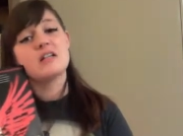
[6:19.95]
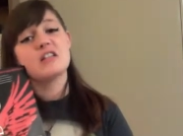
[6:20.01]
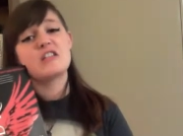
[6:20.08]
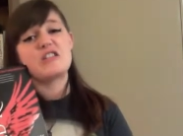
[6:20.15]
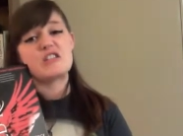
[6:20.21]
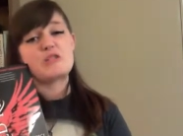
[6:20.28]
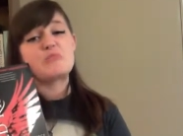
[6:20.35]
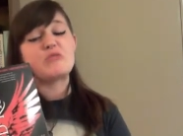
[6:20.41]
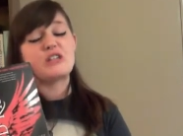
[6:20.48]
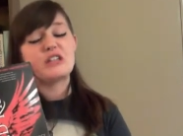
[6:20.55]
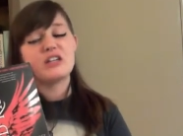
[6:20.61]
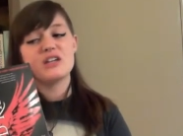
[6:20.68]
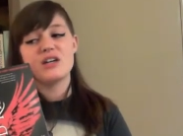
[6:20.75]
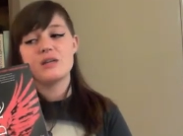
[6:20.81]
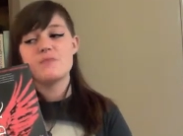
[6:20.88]
this is pretty
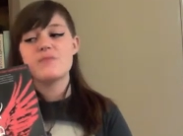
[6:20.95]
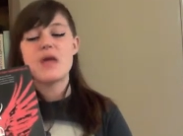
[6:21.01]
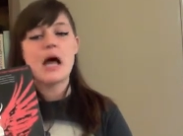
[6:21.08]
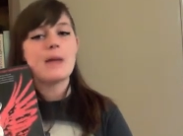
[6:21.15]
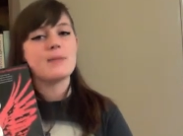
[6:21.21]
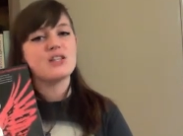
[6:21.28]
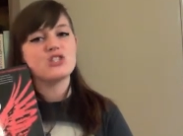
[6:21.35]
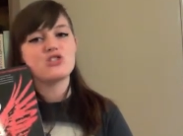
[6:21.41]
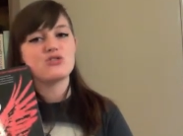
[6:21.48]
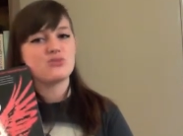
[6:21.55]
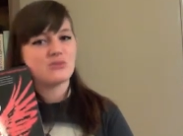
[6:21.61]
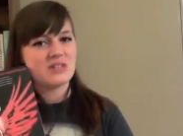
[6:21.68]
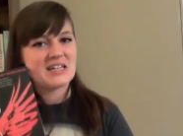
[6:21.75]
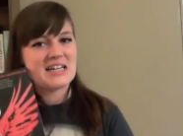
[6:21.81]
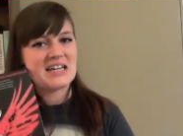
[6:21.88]
good. I'm
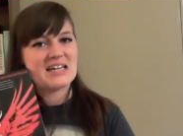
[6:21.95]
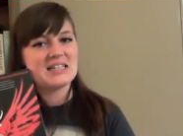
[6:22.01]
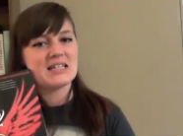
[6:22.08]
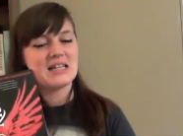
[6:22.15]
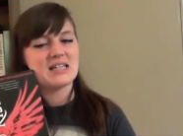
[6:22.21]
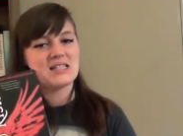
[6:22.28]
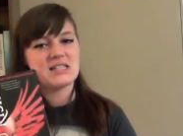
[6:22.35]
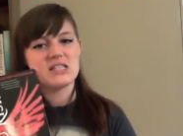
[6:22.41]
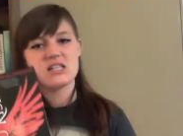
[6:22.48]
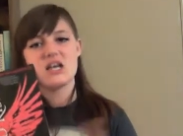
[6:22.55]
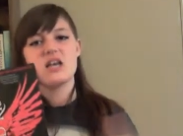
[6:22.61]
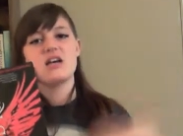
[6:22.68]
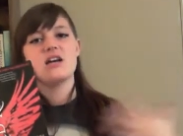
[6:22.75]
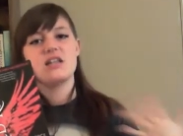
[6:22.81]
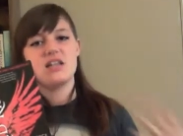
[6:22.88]
intrigued. Let's
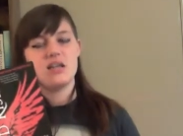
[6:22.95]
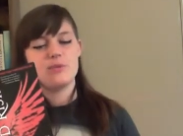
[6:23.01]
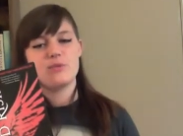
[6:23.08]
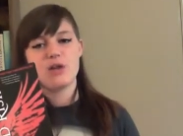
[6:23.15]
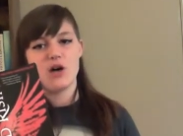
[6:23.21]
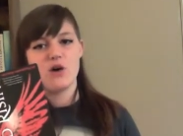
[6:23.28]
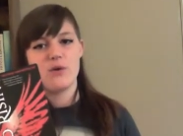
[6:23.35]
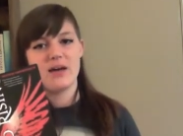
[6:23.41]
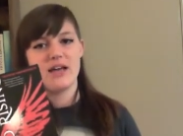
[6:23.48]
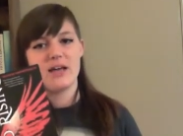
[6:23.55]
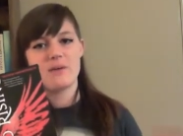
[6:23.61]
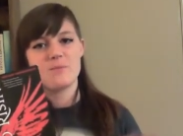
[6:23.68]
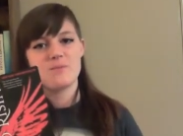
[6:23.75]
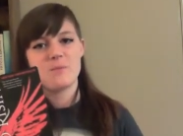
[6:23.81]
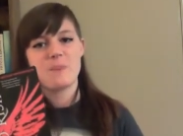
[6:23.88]
keep
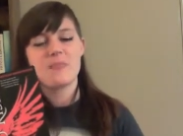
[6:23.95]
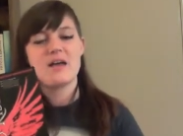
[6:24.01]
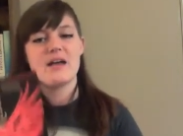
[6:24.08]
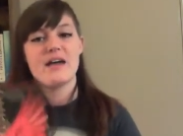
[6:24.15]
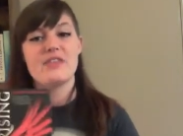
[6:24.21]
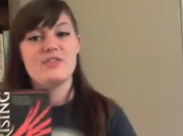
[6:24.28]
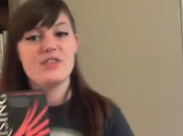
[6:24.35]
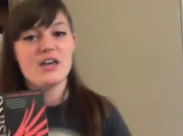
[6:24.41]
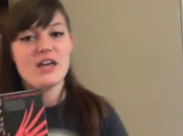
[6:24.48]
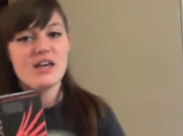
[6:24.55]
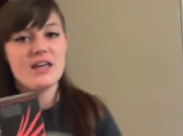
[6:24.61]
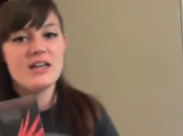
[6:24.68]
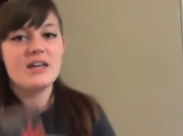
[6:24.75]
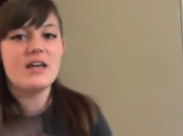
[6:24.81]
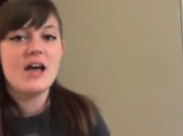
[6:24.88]
going. And
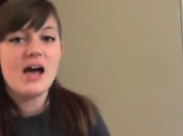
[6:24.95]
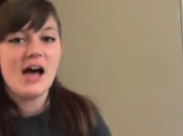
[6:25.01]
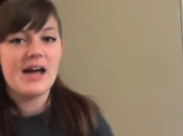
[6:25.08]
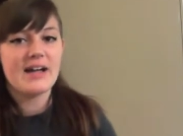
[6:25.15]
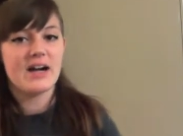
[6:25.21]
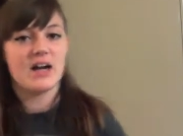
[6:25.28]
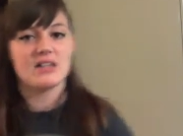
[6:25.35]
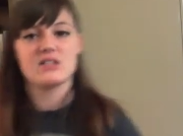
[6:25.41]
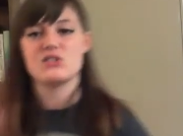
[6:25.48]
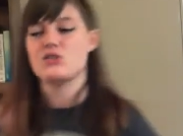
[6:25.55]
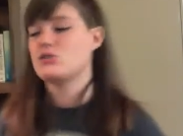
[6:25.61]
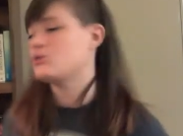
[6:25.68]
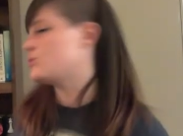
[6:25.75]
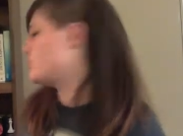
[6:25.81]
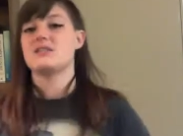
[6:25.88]
then I got
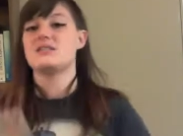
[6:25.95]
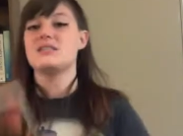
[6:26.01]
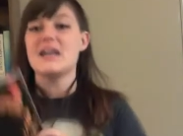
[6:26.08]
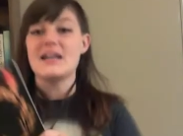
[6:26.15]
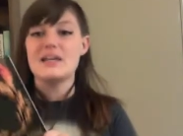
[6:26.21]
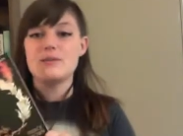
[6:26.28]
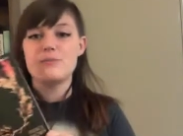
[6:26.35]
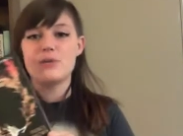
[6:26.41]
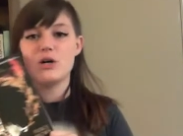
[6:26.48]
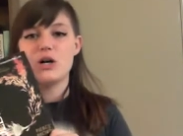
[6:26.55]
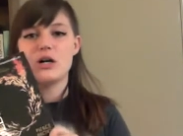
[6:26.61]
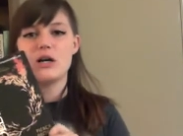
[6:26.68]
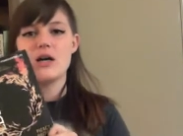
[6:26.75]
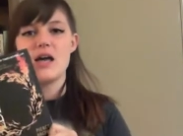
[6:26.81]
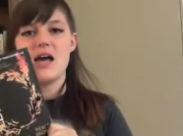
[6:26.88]
to second
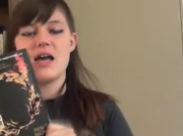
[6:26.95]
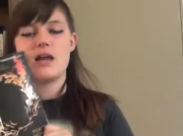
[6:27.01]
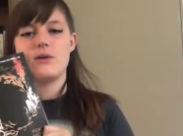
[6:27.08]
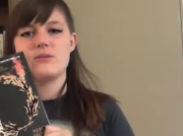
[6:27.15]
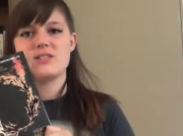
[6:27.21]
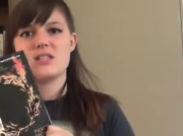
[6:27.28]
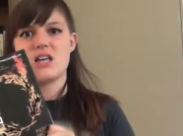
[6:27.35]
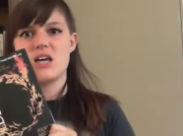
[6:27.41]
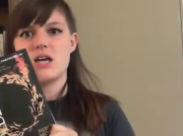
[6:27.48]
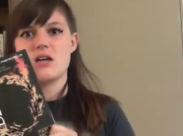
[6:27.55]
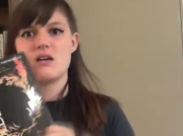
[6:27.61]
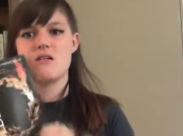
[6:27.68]
book and I was like,